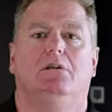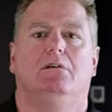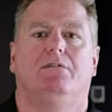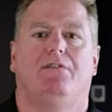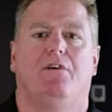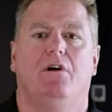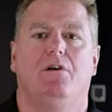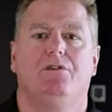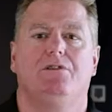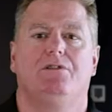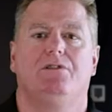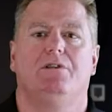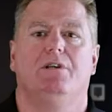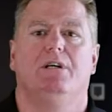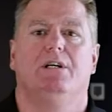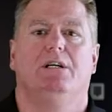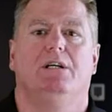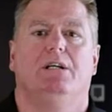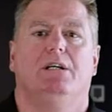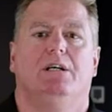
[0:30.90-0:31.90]
First,
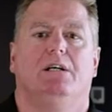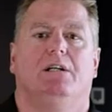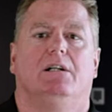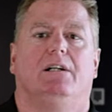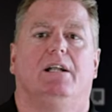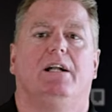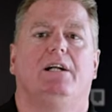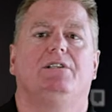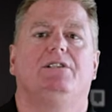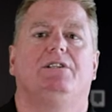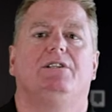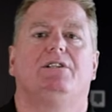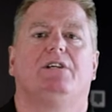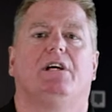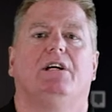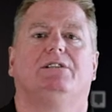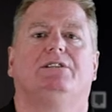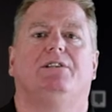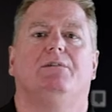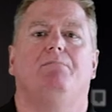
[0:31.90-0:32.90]
let us
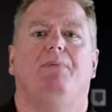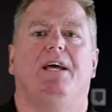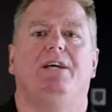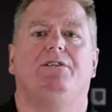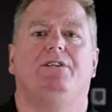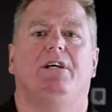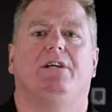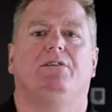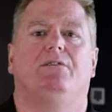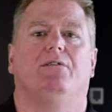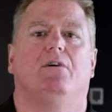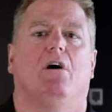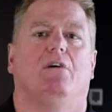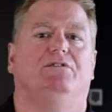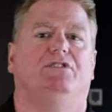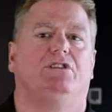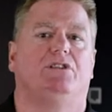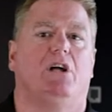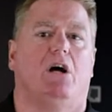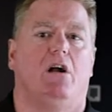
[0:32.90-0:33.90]
discuss the basics of
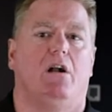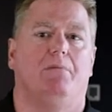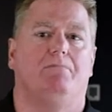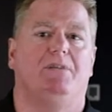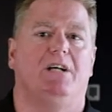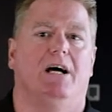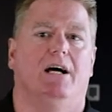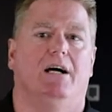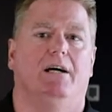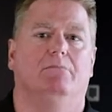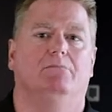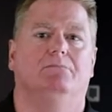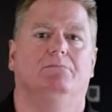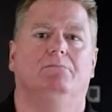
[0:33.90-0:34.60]
startup time.